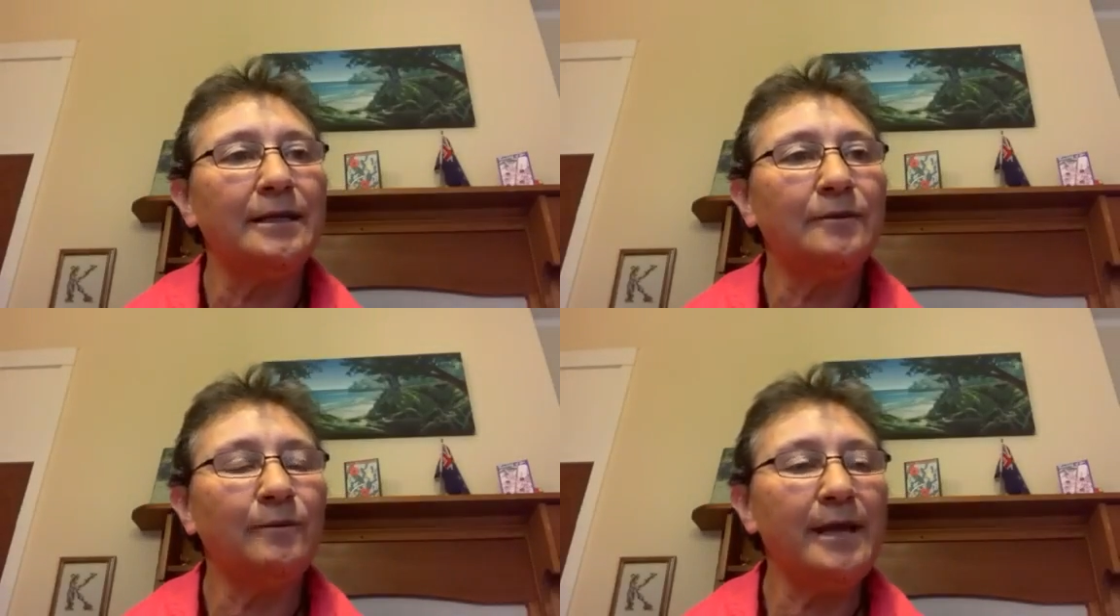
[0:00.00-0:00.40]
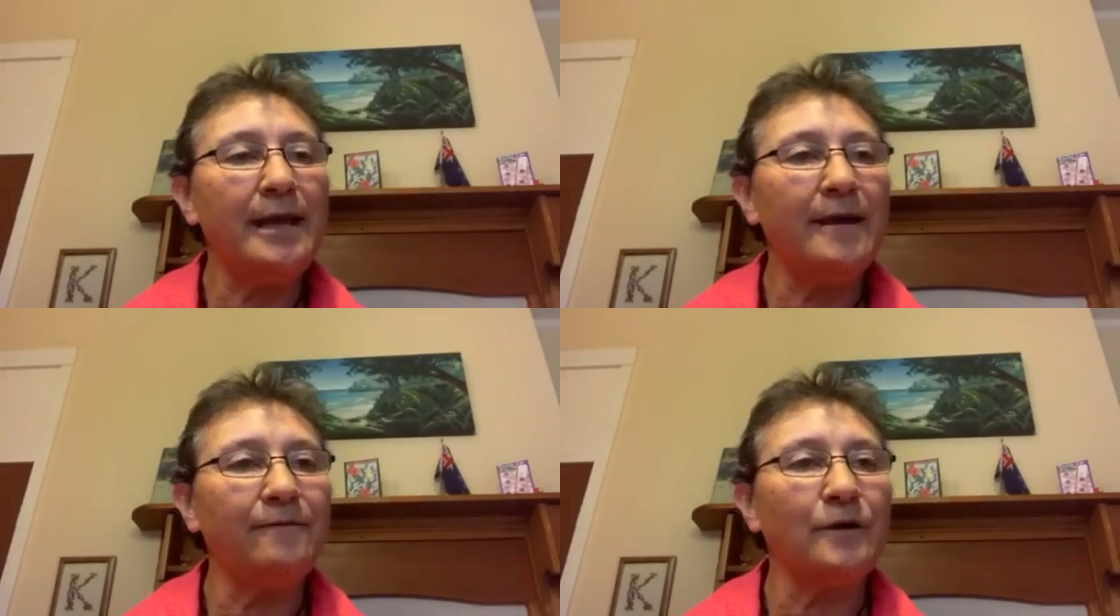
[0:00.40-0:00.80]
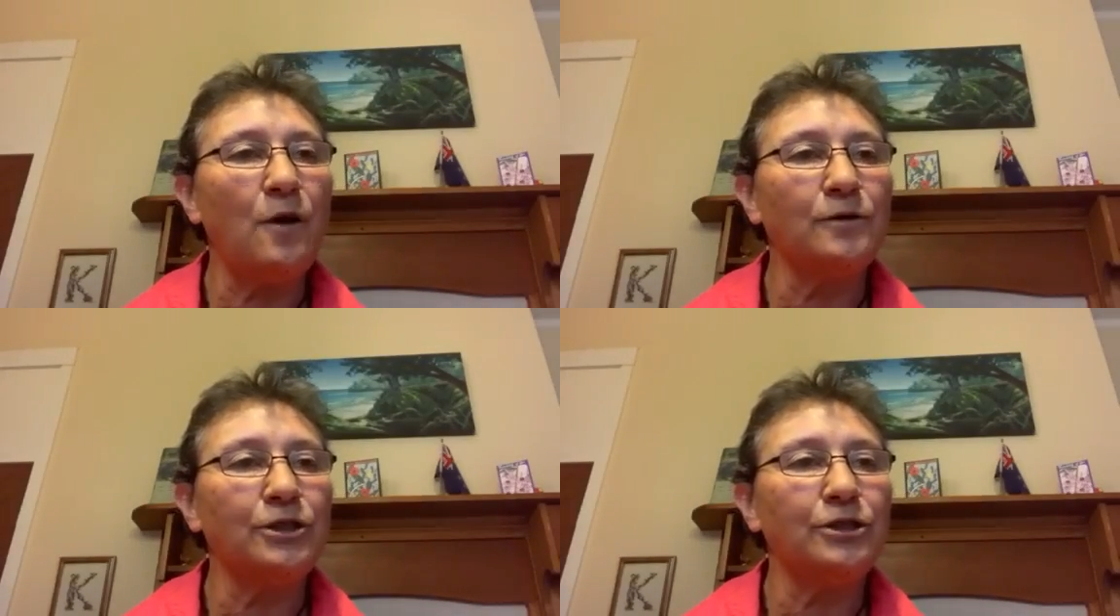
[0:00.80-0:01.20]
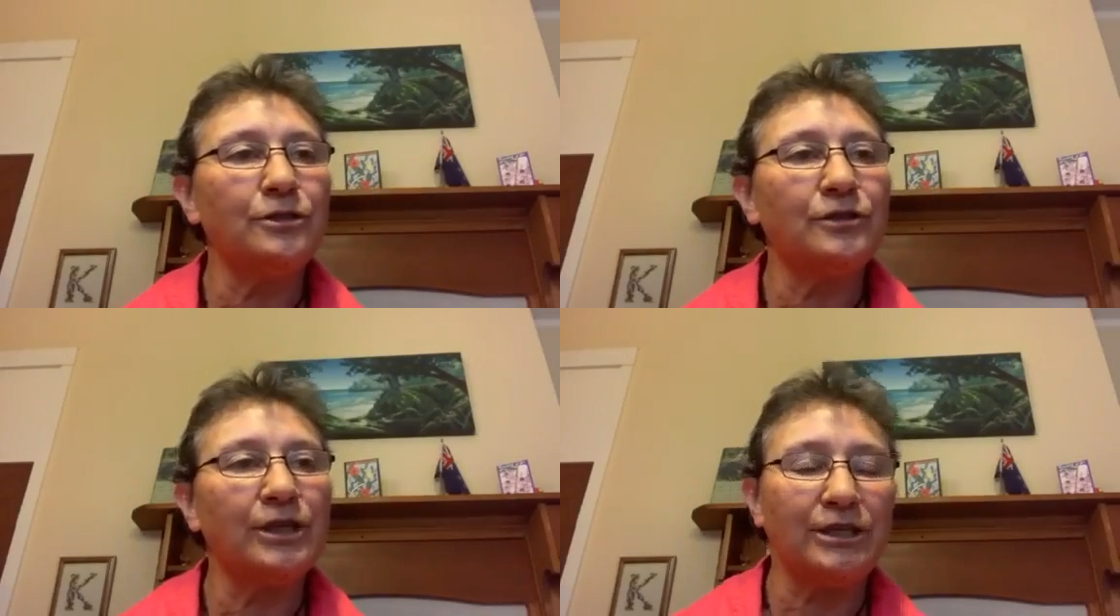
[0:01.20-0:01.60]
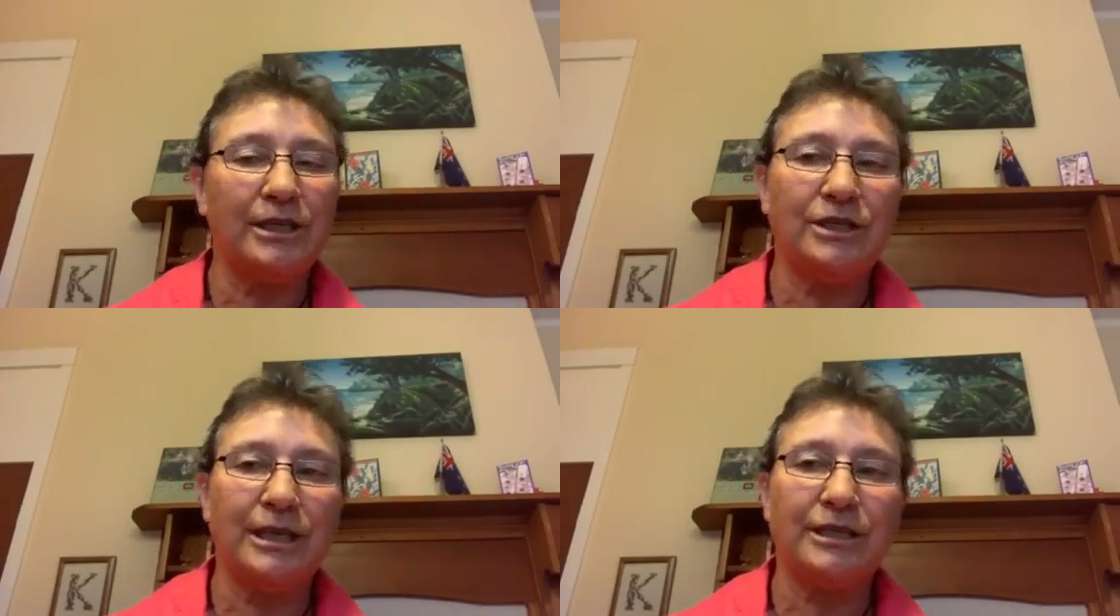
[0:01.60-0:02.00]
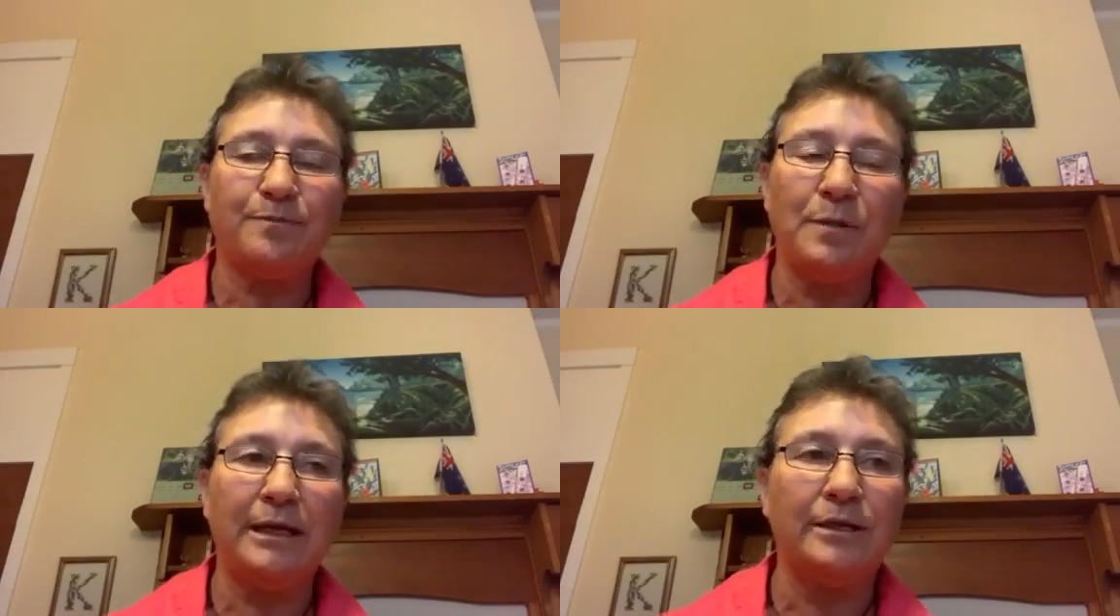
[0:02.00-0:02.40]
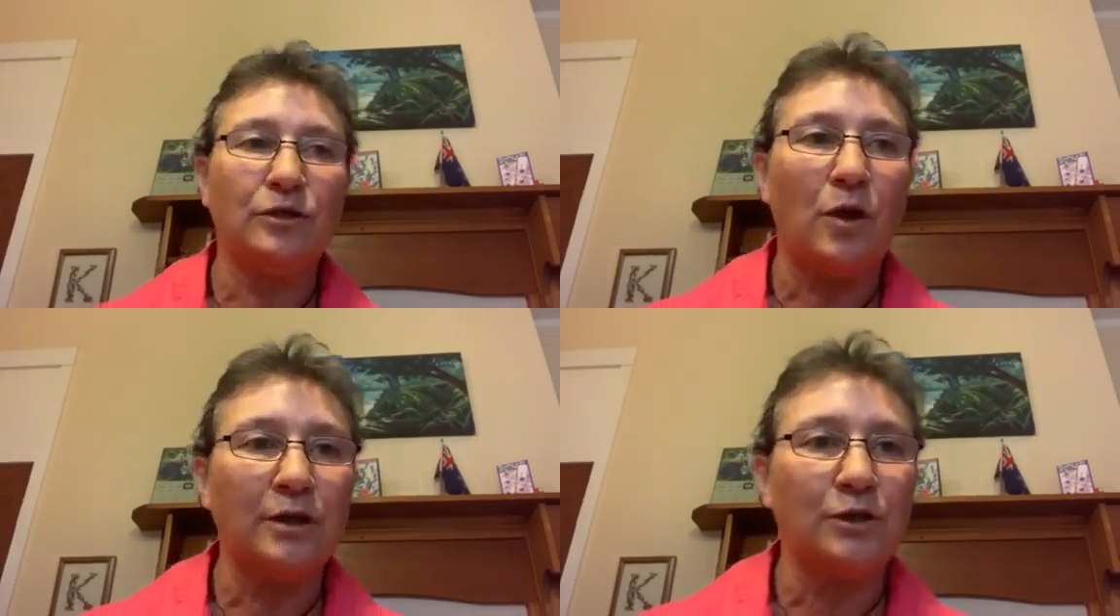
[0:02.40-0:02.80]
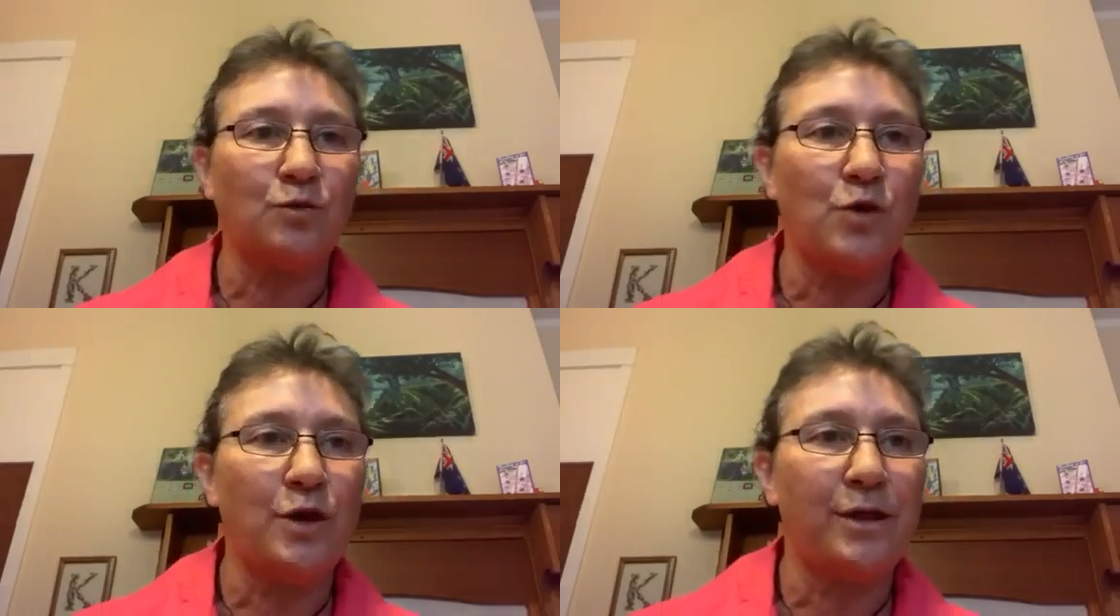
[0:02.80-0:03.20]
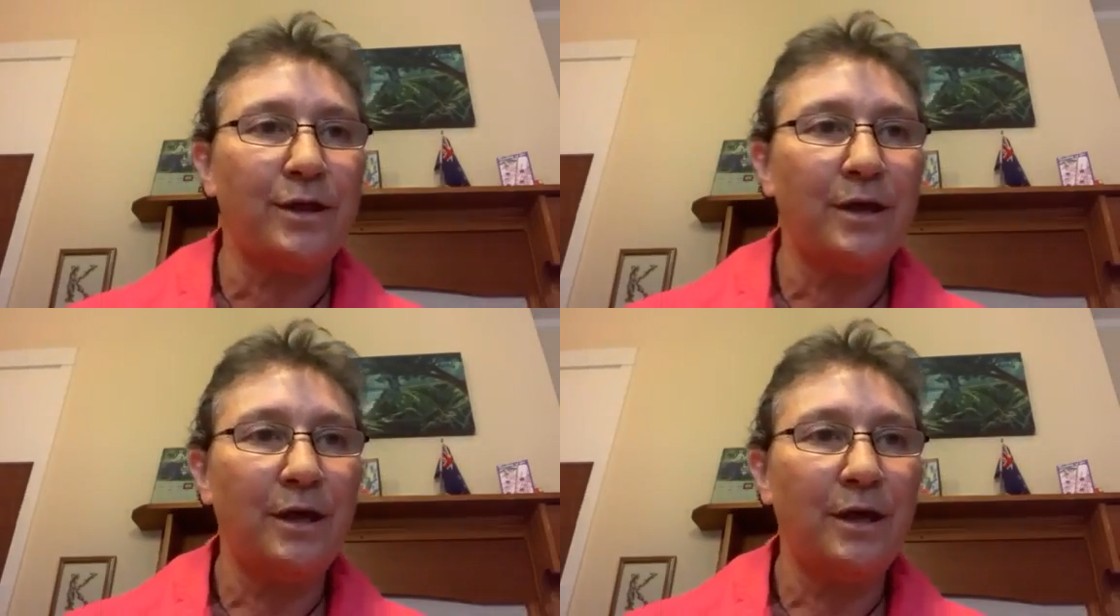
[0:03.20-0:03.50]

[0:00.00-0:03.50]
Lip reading: we have lodged $66 million worth